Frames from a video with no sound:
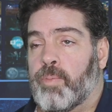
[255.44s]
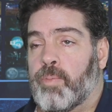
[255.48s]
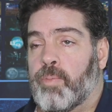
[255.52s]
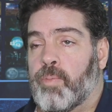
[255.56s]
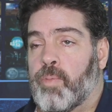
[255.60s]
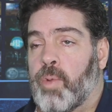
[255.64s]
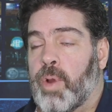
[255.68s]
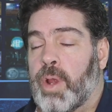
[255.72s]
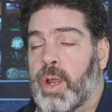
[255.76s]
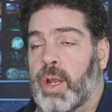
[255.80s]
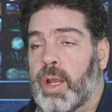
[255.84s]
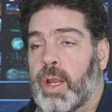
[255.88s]

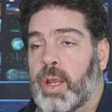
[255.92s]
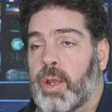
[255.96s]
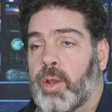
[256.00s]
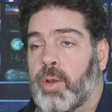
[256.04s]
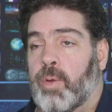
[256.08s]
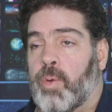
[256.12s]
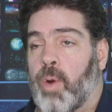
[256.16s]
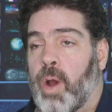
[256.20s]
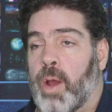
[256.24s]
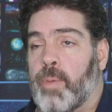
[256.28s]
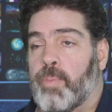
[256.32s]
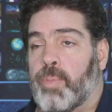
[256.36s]
really
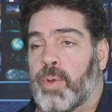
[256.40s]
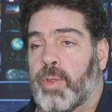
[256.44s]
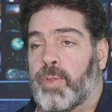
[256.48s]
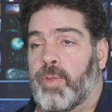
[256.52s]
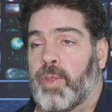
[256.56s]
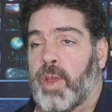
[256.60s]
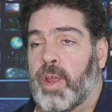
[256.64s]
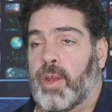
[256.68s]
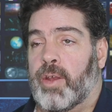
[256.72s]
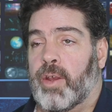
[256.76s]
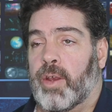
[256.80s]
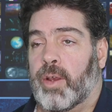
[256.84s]
quite
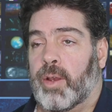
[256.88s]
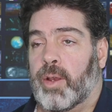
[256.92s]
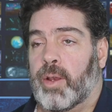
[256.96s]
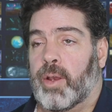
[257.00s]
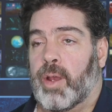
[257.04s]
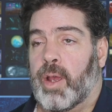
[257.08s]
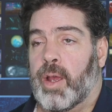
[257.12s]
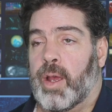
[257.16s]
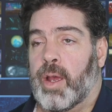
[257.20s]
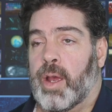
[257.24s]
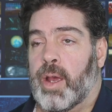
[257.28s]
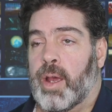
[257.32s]

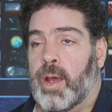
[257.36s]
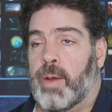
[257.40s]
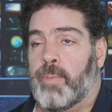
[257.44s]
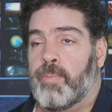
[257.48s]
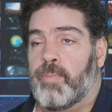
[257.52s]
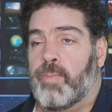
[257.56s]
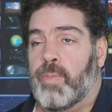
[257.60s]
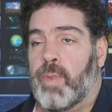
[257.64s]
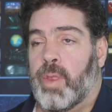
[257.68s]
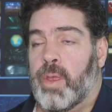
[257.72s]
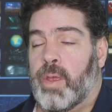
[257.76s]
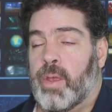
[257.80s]
pathetic
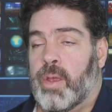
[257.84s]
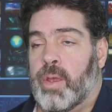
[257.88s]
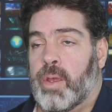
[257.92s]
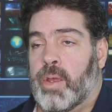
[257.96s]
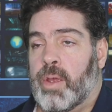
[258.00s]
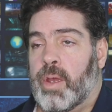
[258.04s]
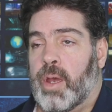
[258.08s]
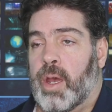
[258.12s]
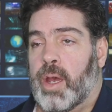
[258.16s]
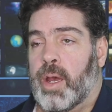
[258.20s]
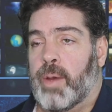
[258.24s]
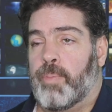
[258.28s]

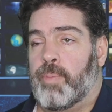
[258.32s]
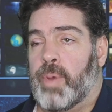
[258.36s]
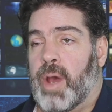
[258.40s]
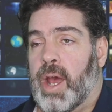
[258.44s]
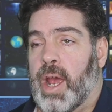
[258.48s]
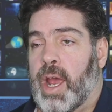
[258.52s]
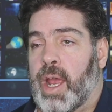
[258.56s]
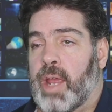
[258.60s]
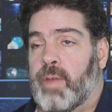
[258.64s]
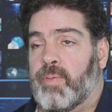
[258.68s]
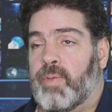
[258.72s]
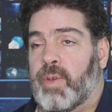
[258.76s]

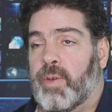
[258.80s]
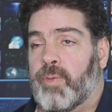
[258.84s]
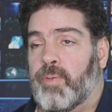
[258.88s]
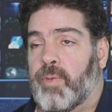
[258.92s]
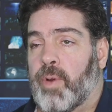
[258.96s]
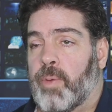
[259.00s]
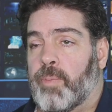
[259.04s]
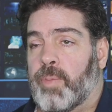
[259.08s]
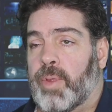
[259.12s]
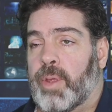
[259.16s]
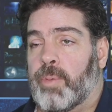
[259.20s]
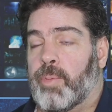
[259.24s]
behaviour
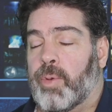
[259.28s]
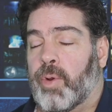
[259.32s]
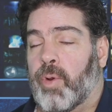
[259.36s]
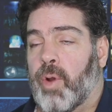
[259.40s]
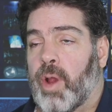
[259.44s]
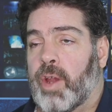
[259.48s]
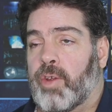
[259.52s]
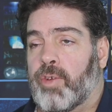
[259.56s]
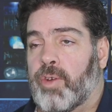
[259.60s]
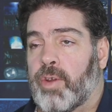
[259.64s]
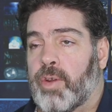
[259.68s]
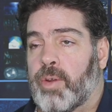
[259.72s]
from the
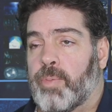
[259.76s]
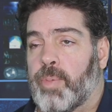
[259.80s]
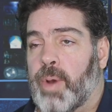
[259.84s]
immigration